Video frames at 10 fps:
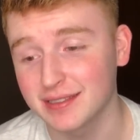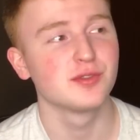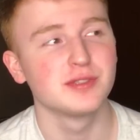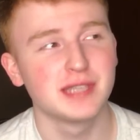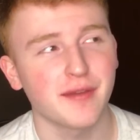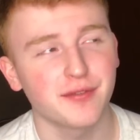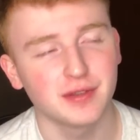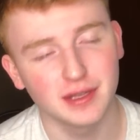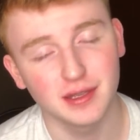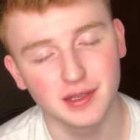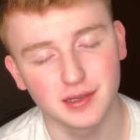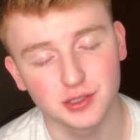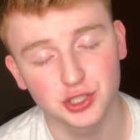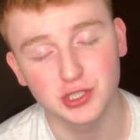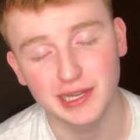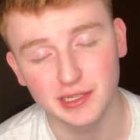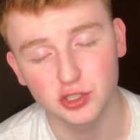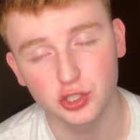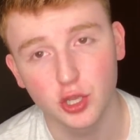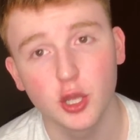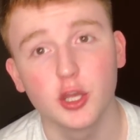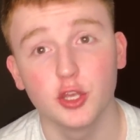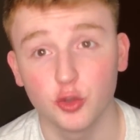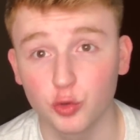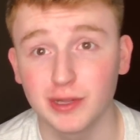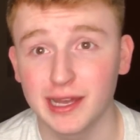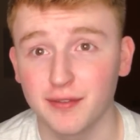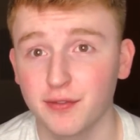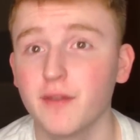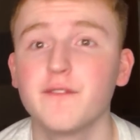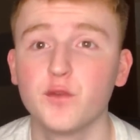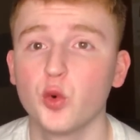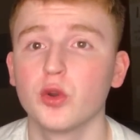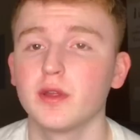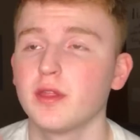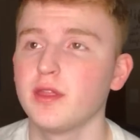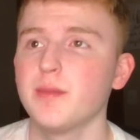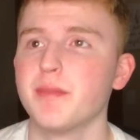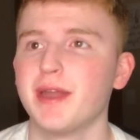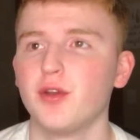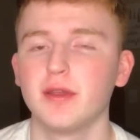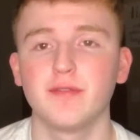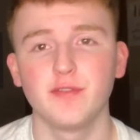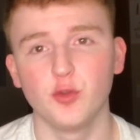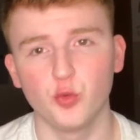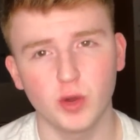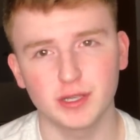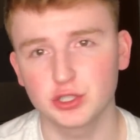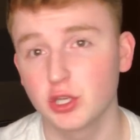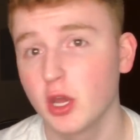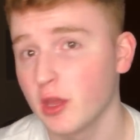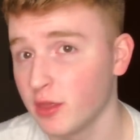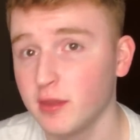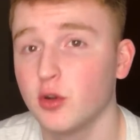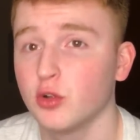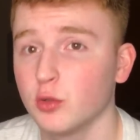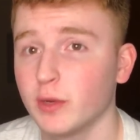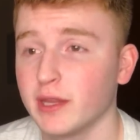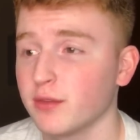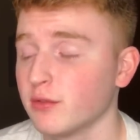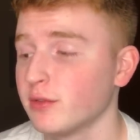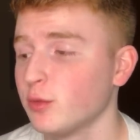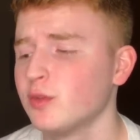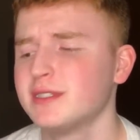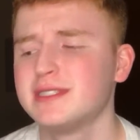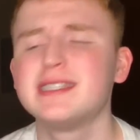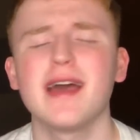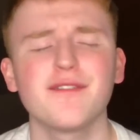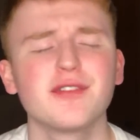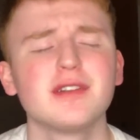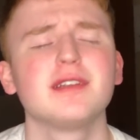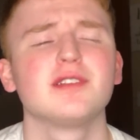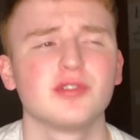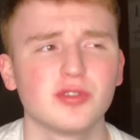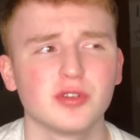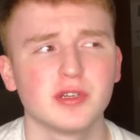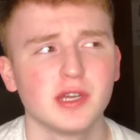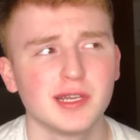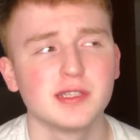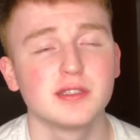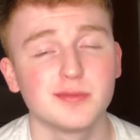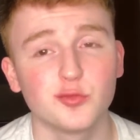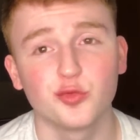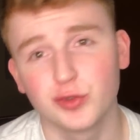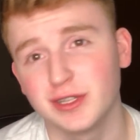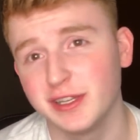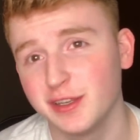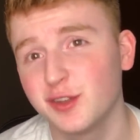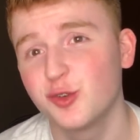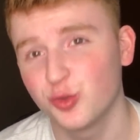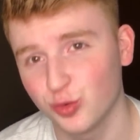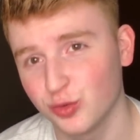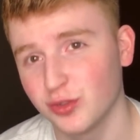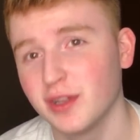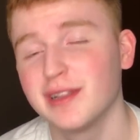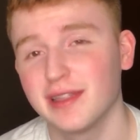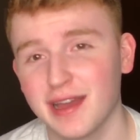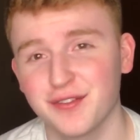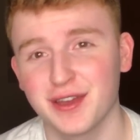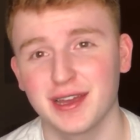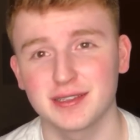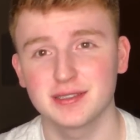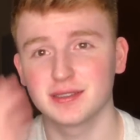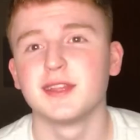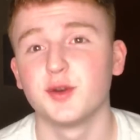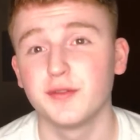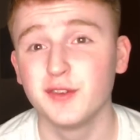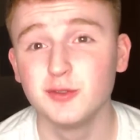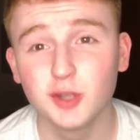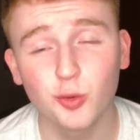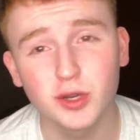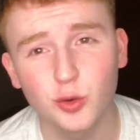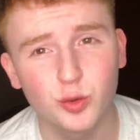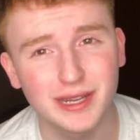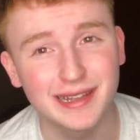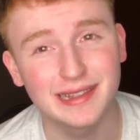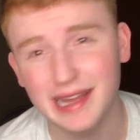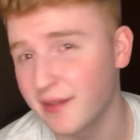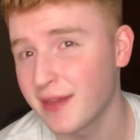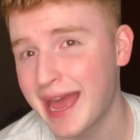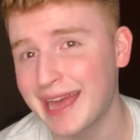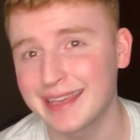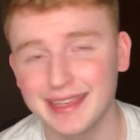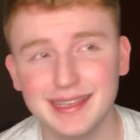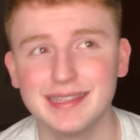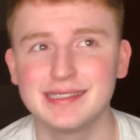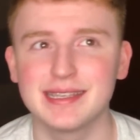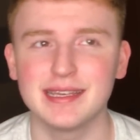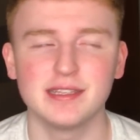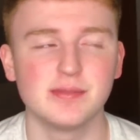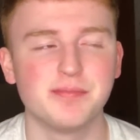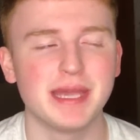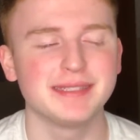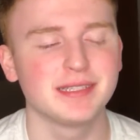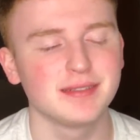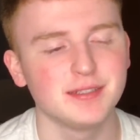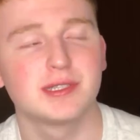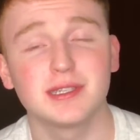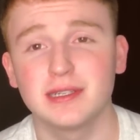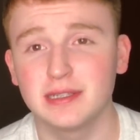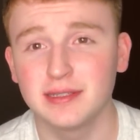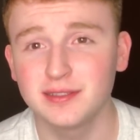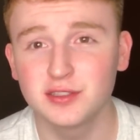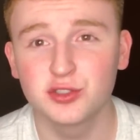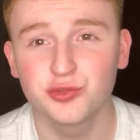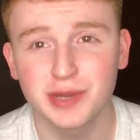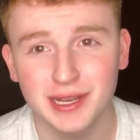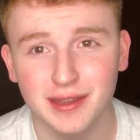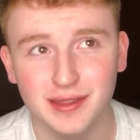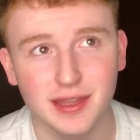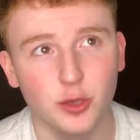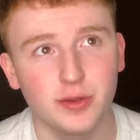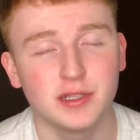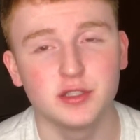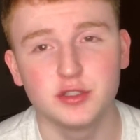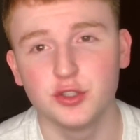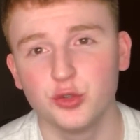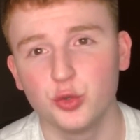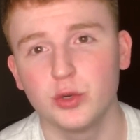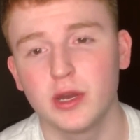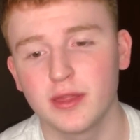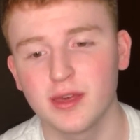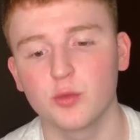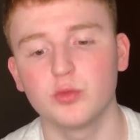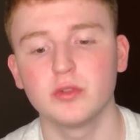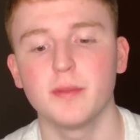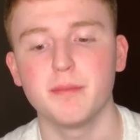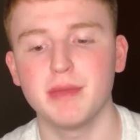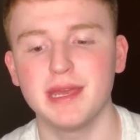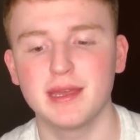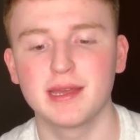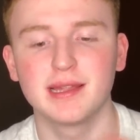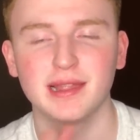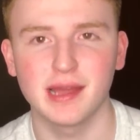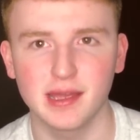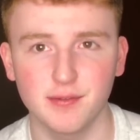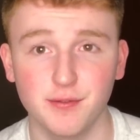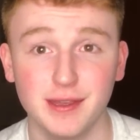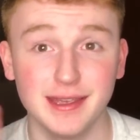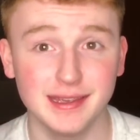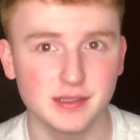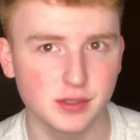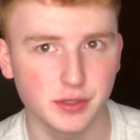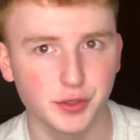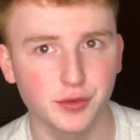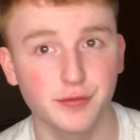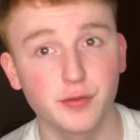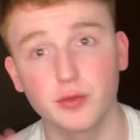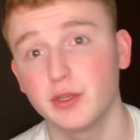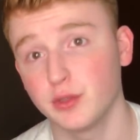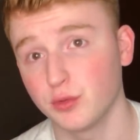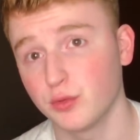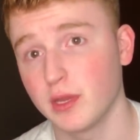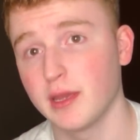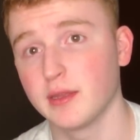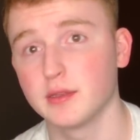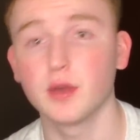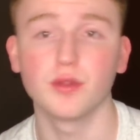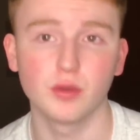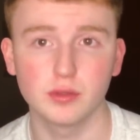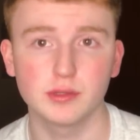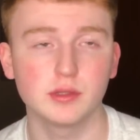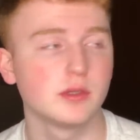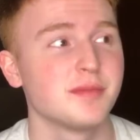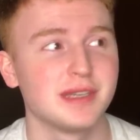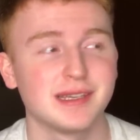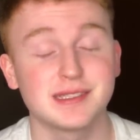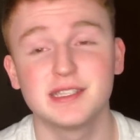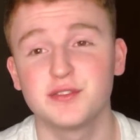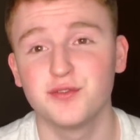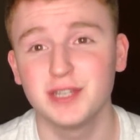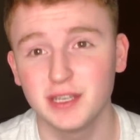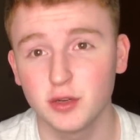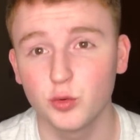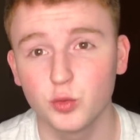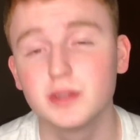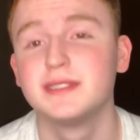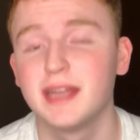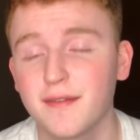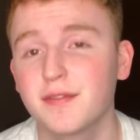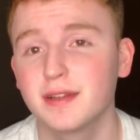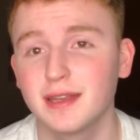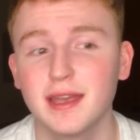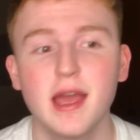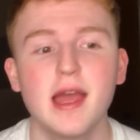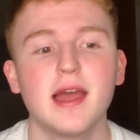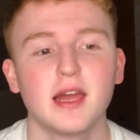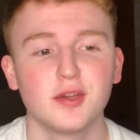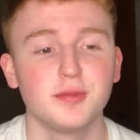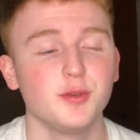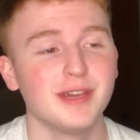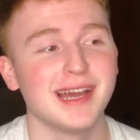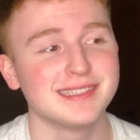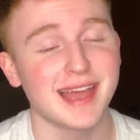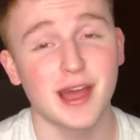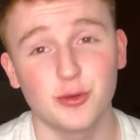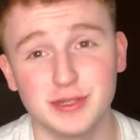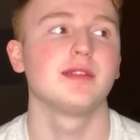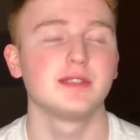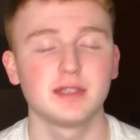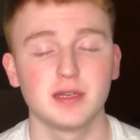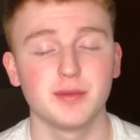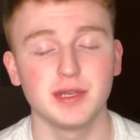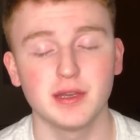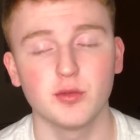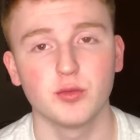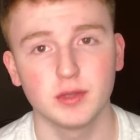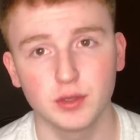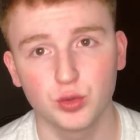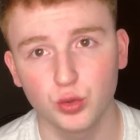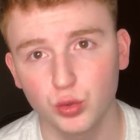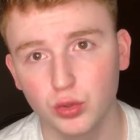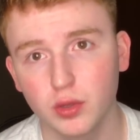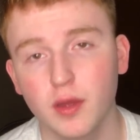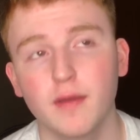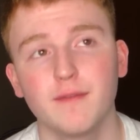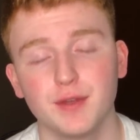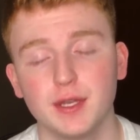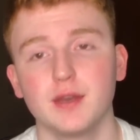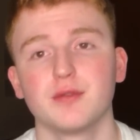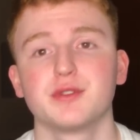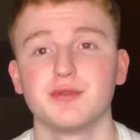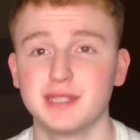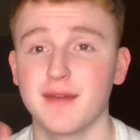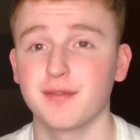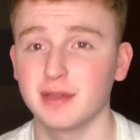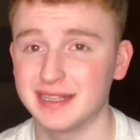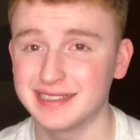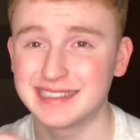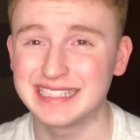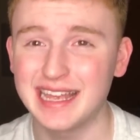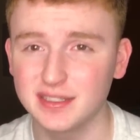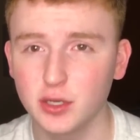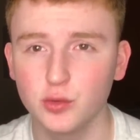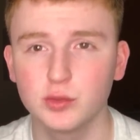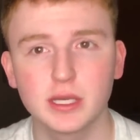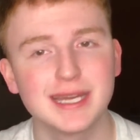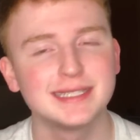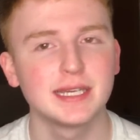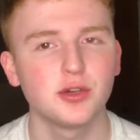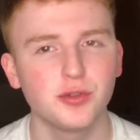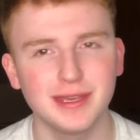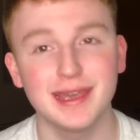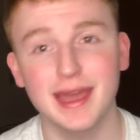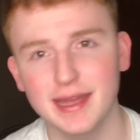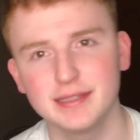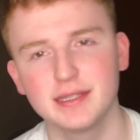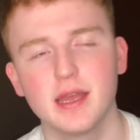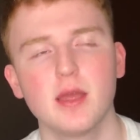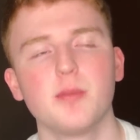These are definitely gonna change your life for the better. If you watch the whole way through, you will definitely learn some really cool life hacks. Now, if you don't know what a life hack is, it is basically just a little trick that you can do that will make life easier for you and others. But yes, this video will definitely help you guys out. This is gonna be a really cool video, so definitely stay tuned till the end.